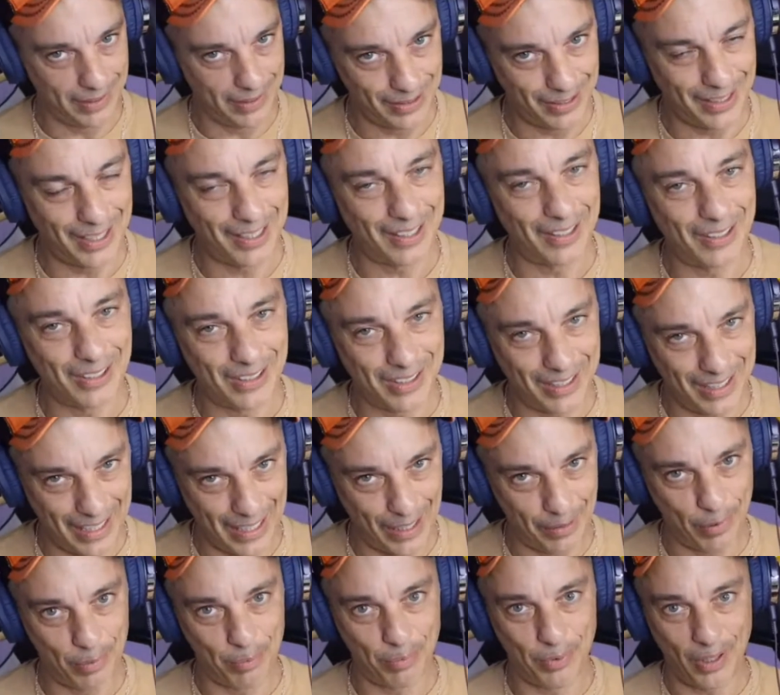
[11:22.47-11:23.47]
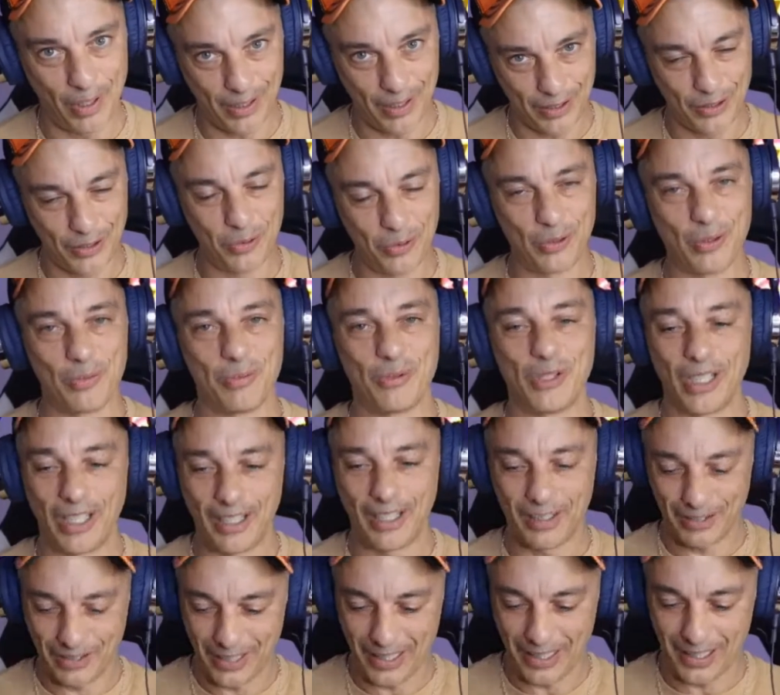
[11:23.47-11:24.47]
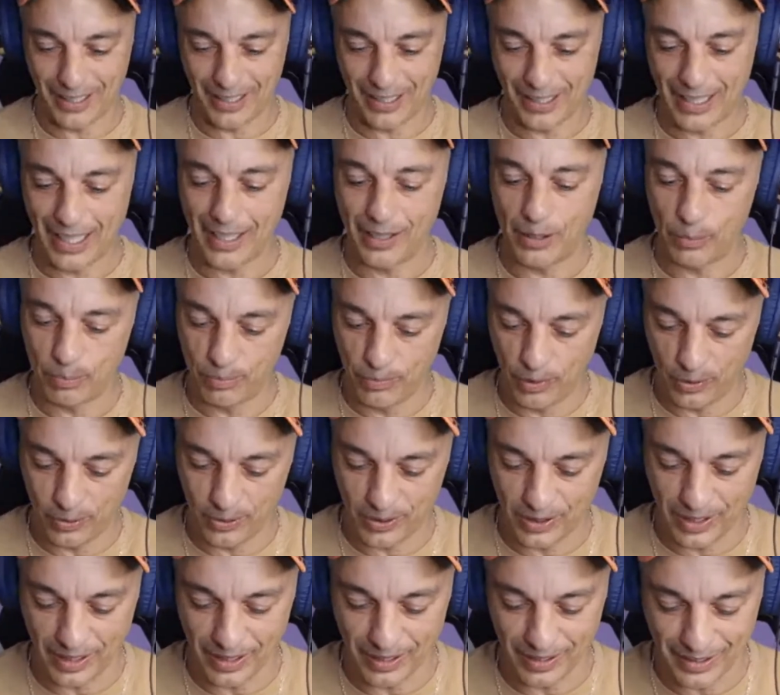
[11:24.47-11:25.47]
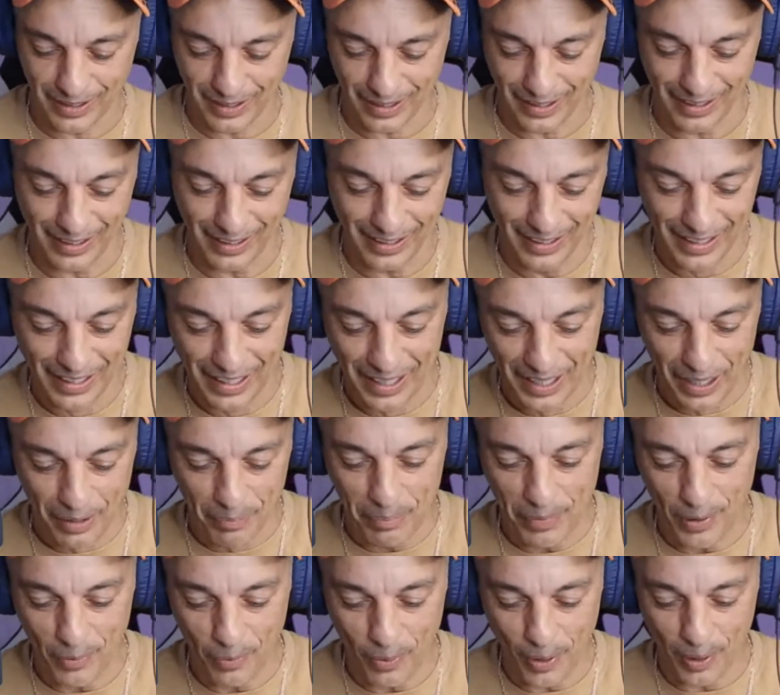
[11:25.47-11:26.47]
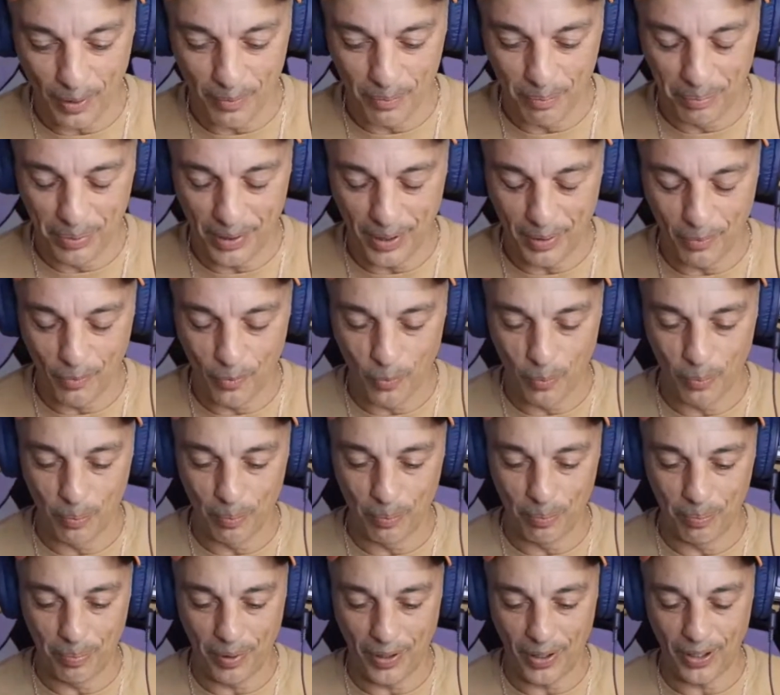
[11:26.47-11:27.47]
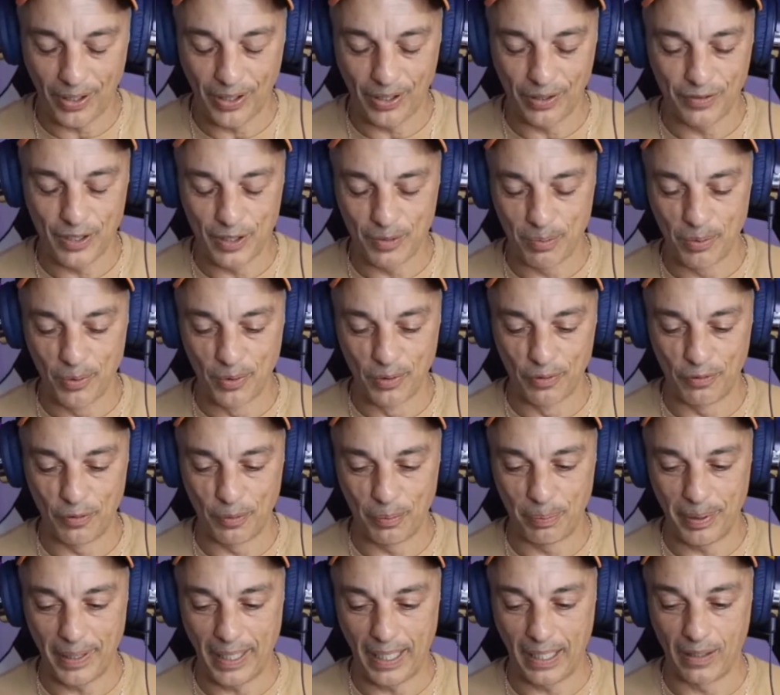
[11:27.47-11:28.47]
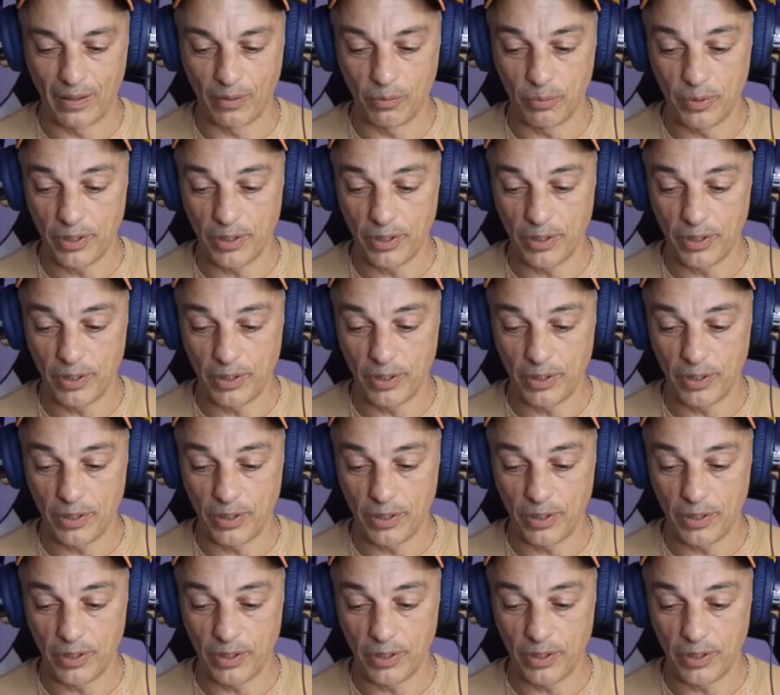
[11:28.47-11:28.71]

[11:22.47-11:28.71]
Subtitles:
Eastern Standard Time, Hypnotics YouTube channel, Saturday Night Hypnosis, and me being part of this beautiful panel.